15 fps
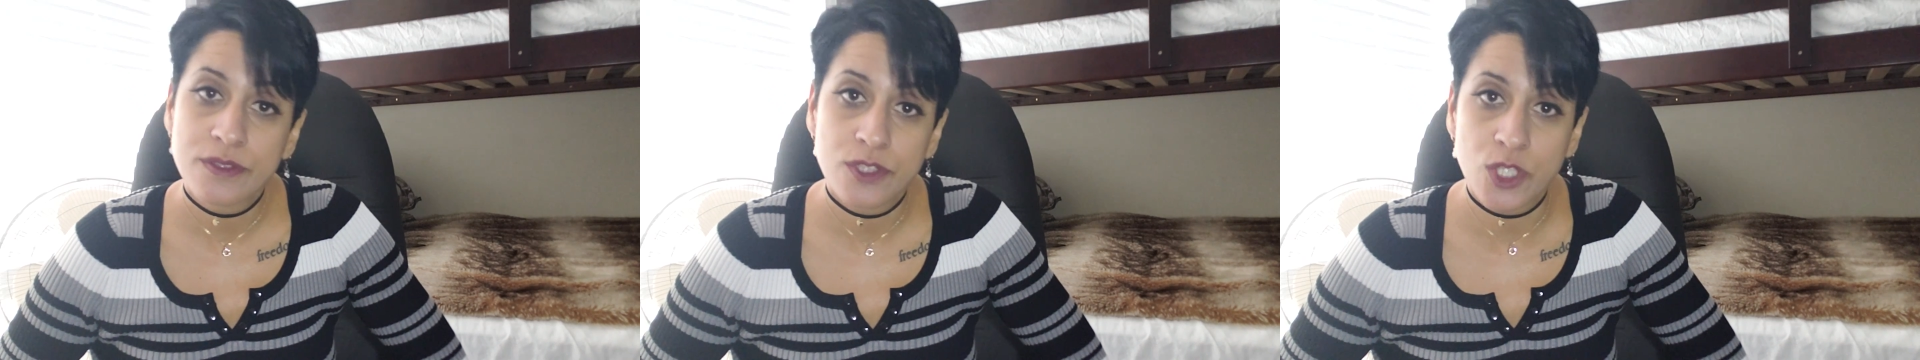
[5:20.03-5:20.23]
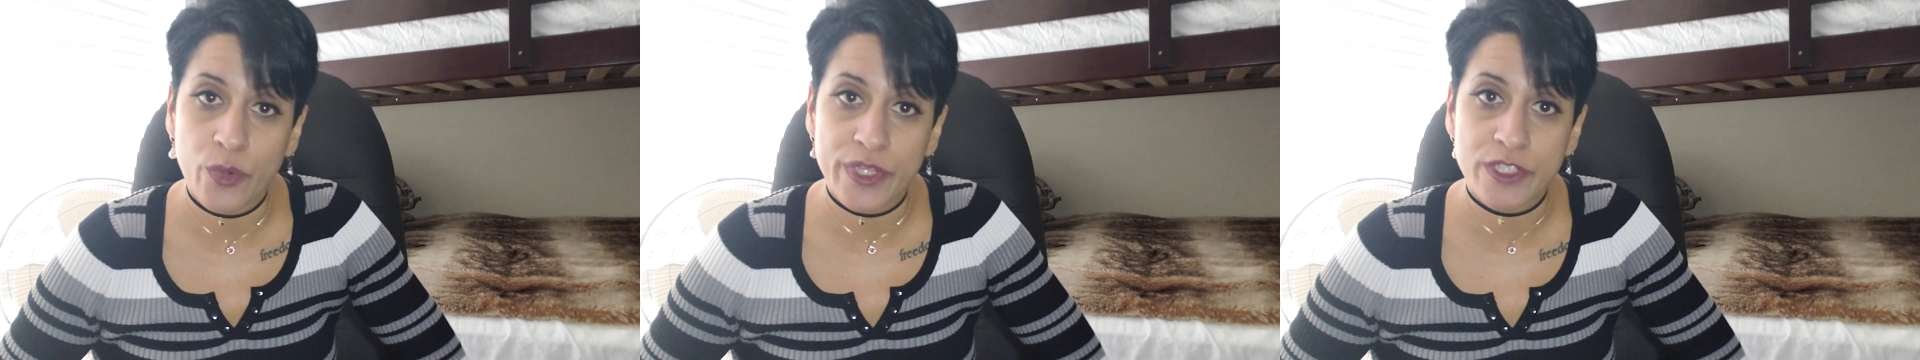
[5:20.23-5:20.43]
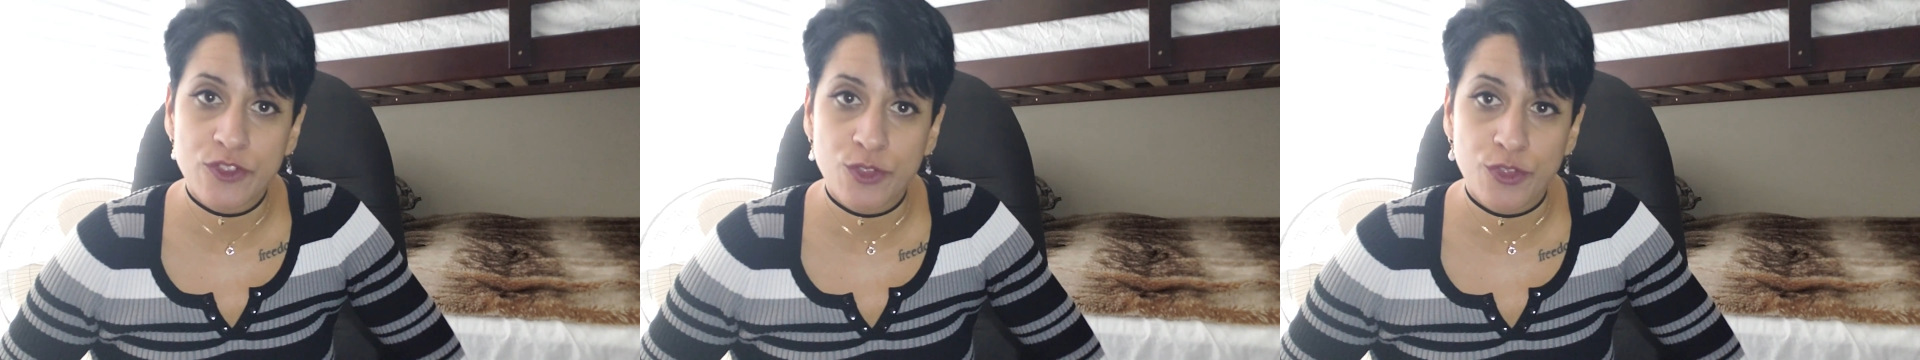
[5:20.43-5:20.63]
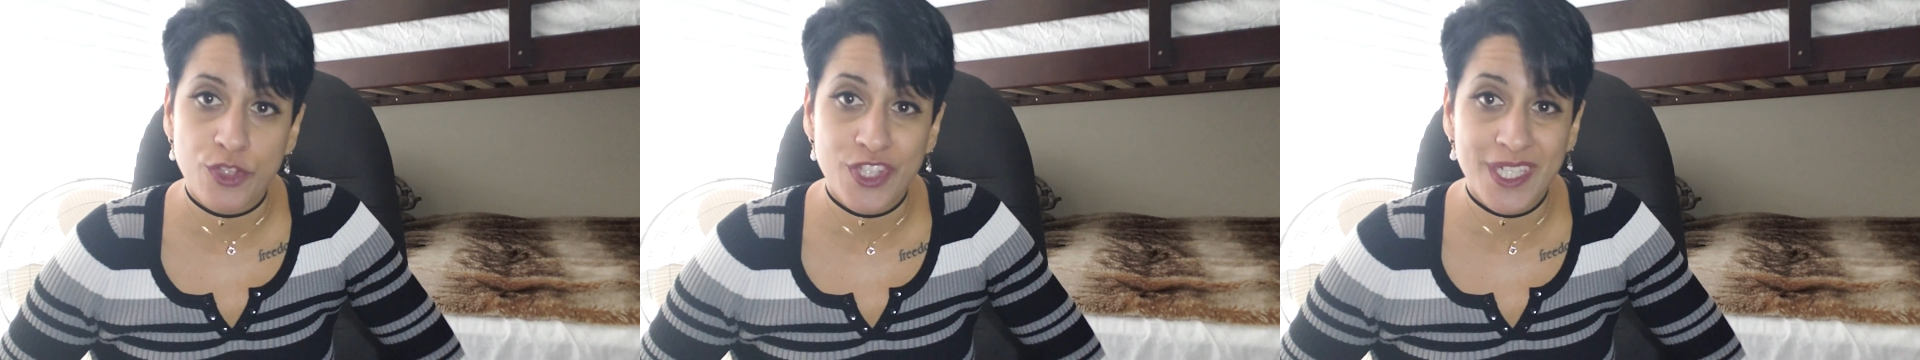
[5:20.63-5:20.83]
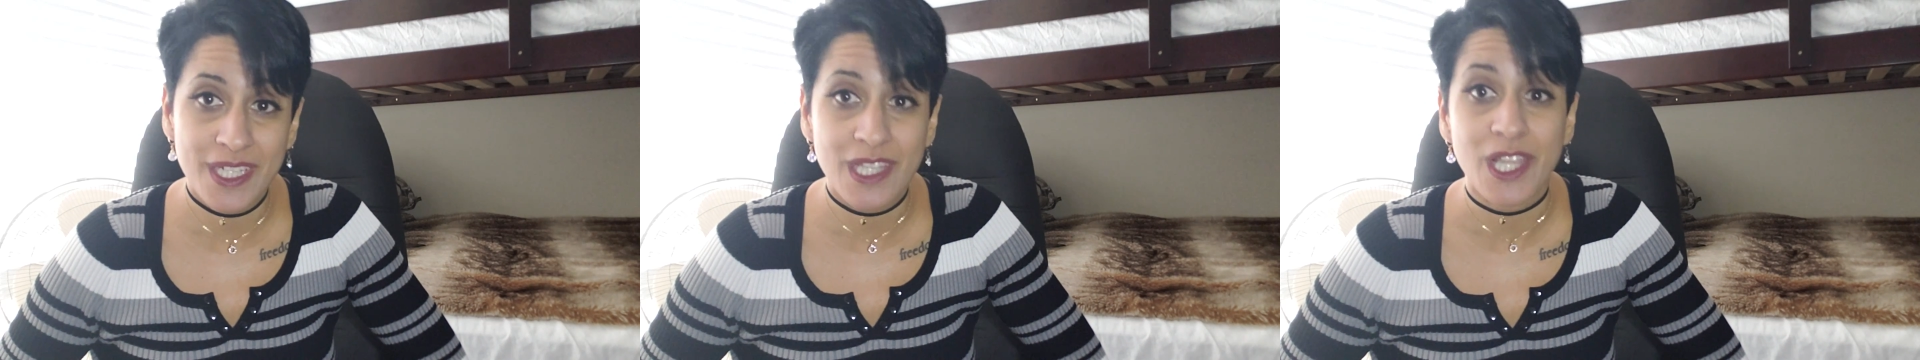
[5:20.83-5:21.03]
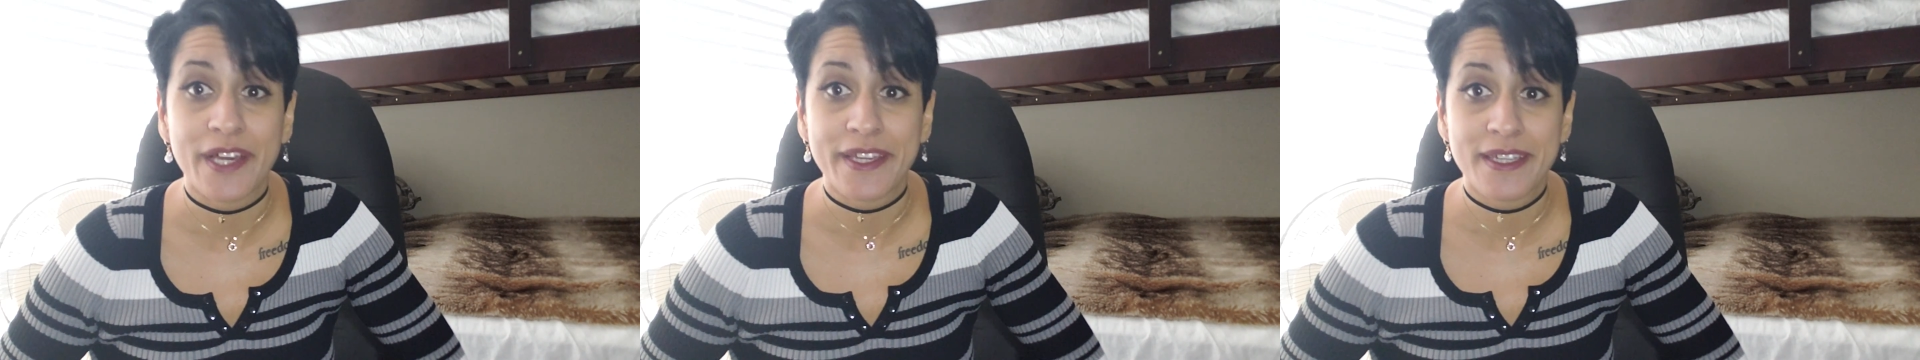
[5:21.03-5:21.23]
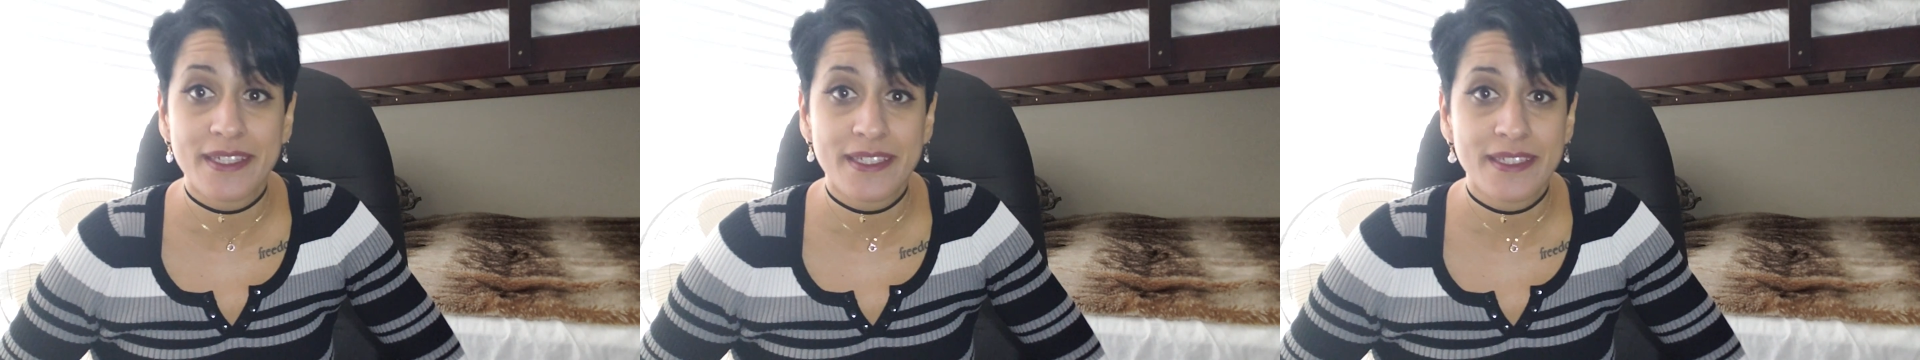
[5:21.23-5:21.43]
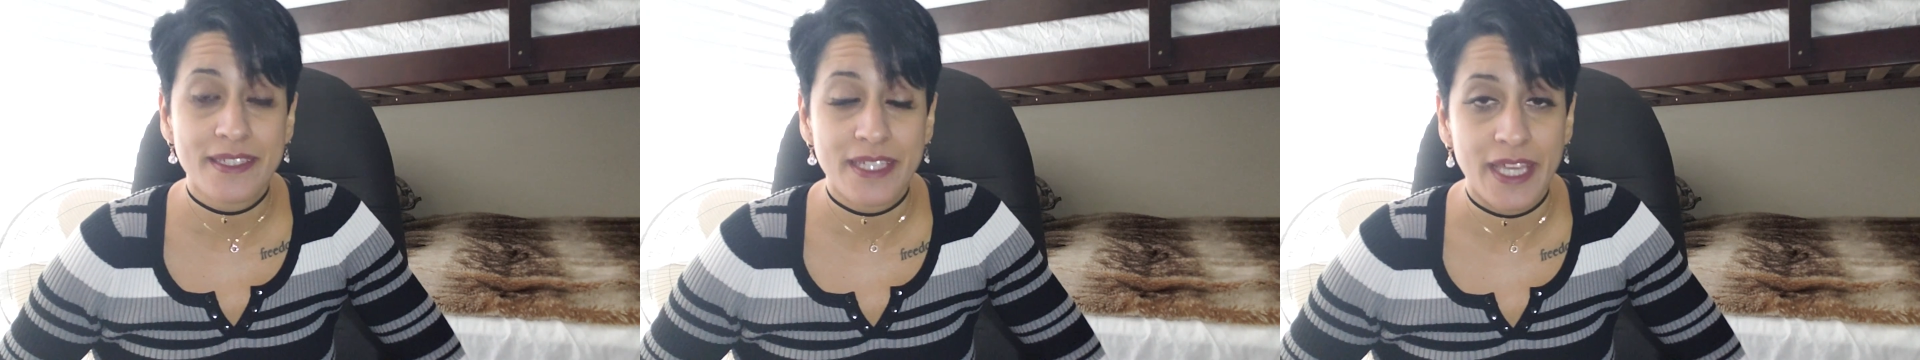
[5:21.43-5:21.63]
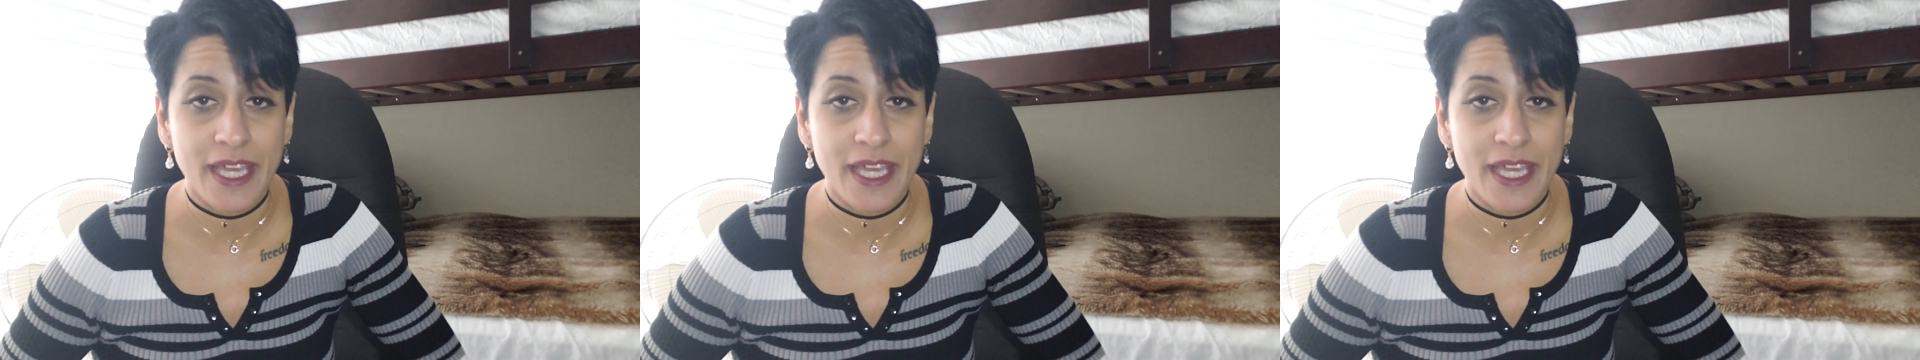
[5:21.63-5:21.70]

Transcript: going to think like?